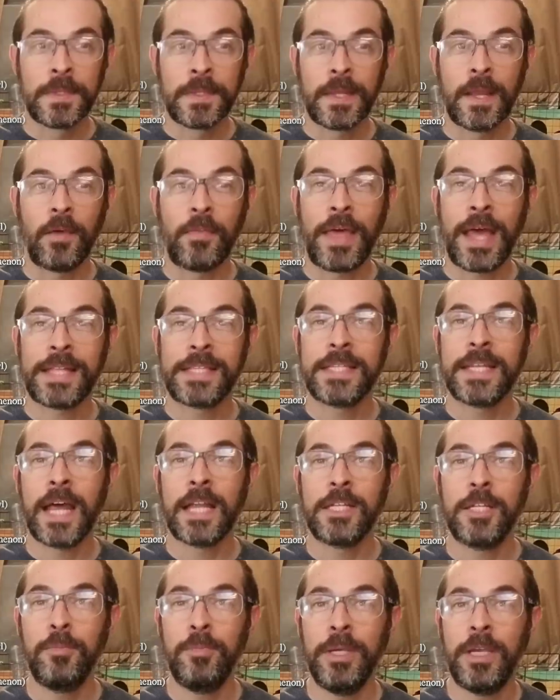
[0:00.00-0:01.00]
Now that's
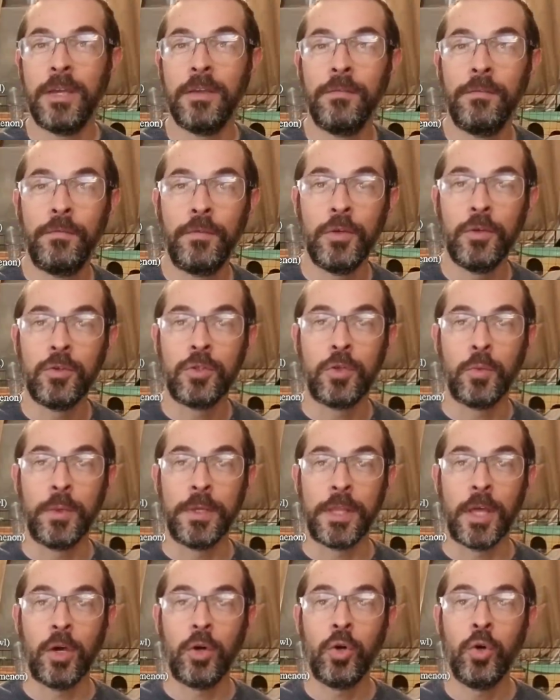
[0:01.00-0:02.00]
not to be confused
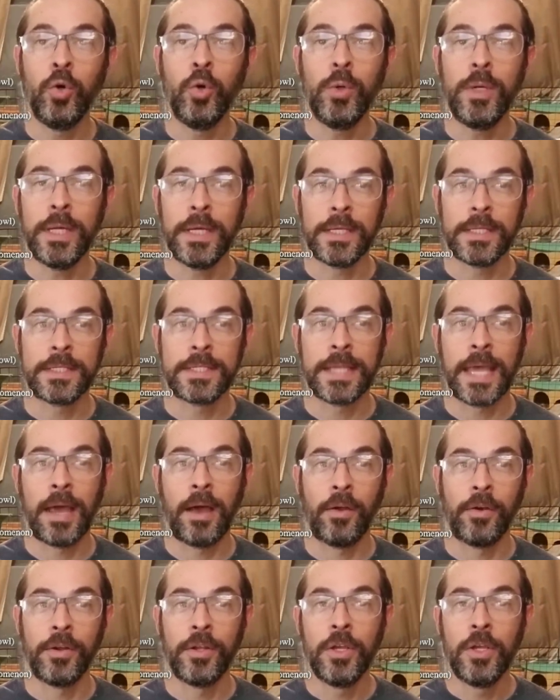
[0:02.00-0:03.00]
with a hooting
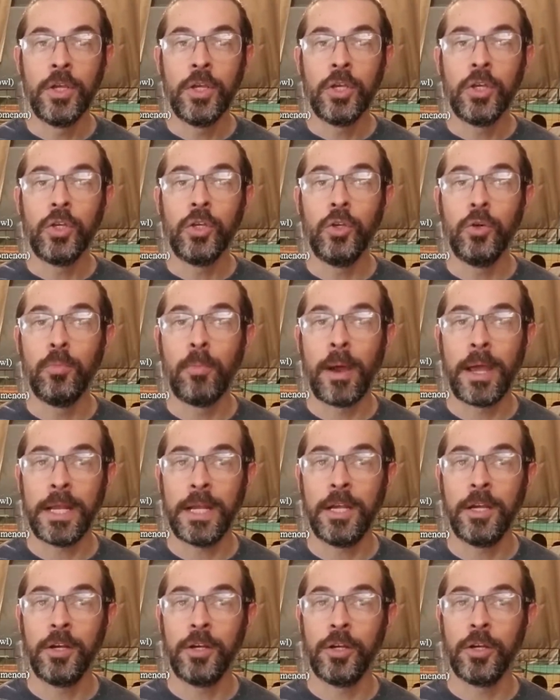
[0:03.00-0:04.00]
sound. You might
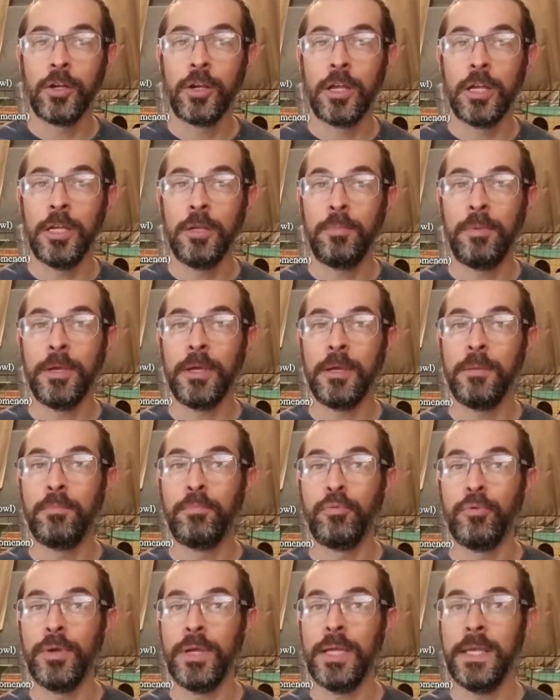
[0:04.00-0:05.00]
hear your guinea pig
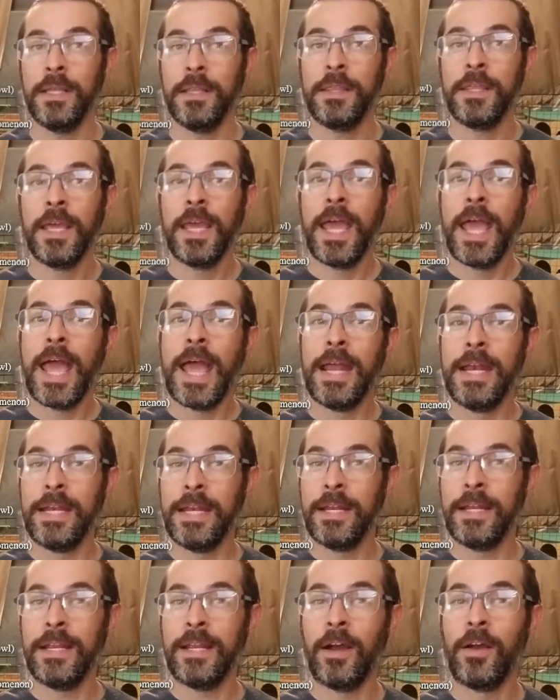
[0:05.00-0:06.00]
breathe, and
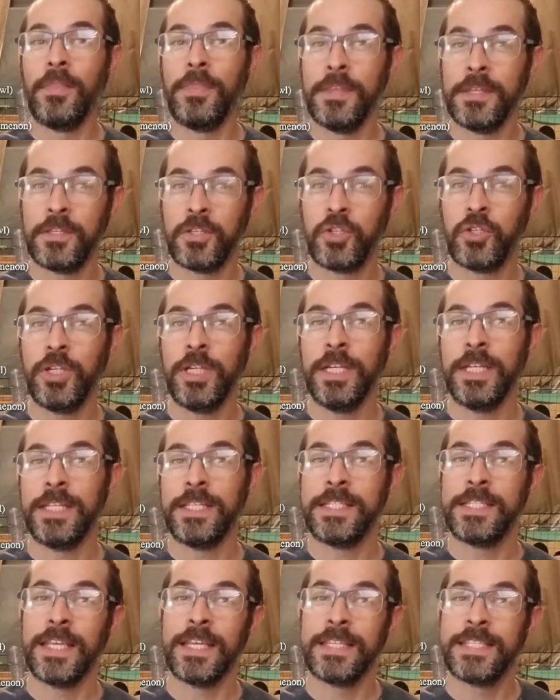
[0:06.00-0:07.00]
on this sheet it
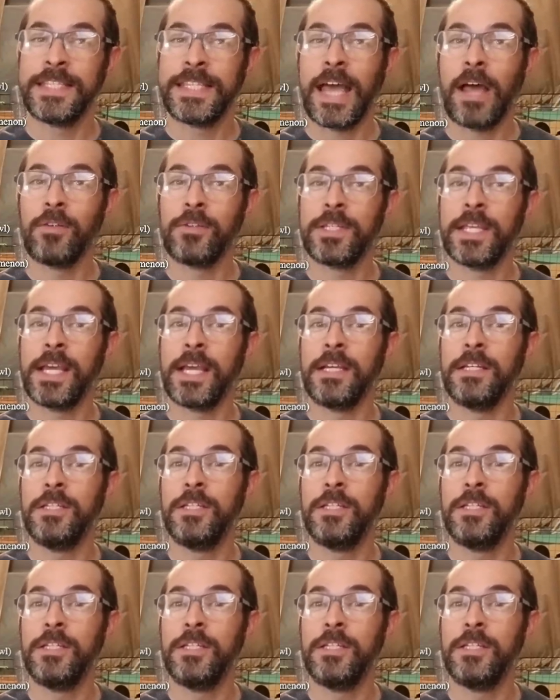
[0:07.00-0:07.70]
says sounds like a